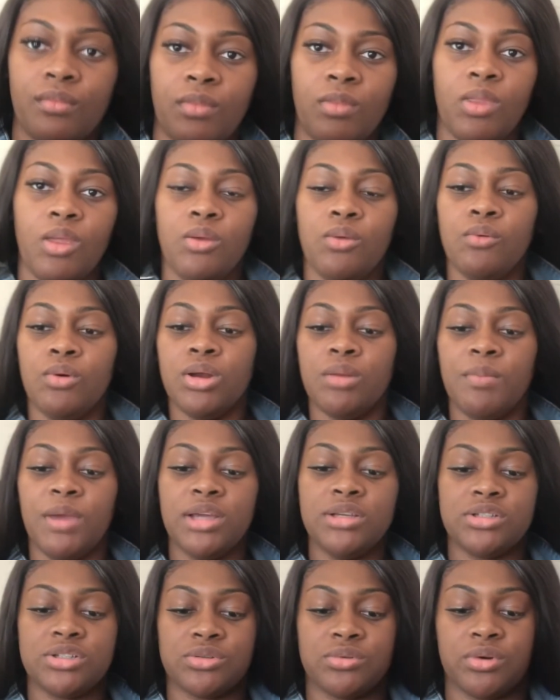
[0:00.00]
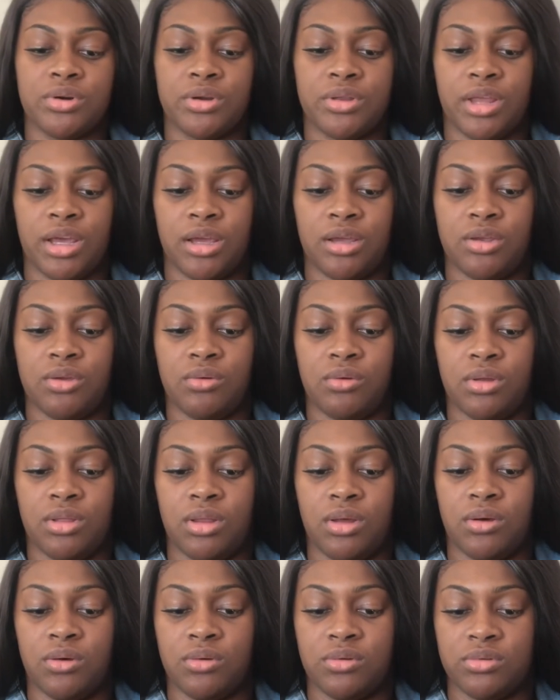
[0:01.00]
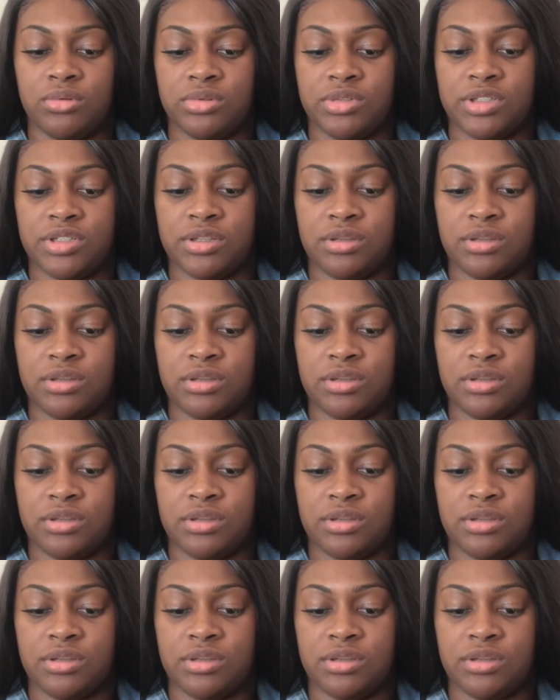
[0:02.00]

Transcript: You want to make sure that you close